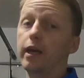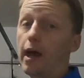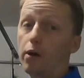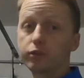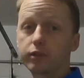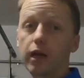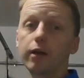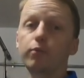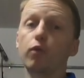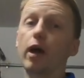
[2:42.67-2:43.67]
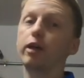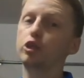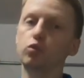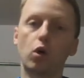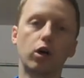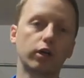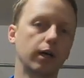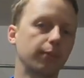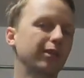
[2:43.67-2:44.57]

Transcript: outside as you walk up.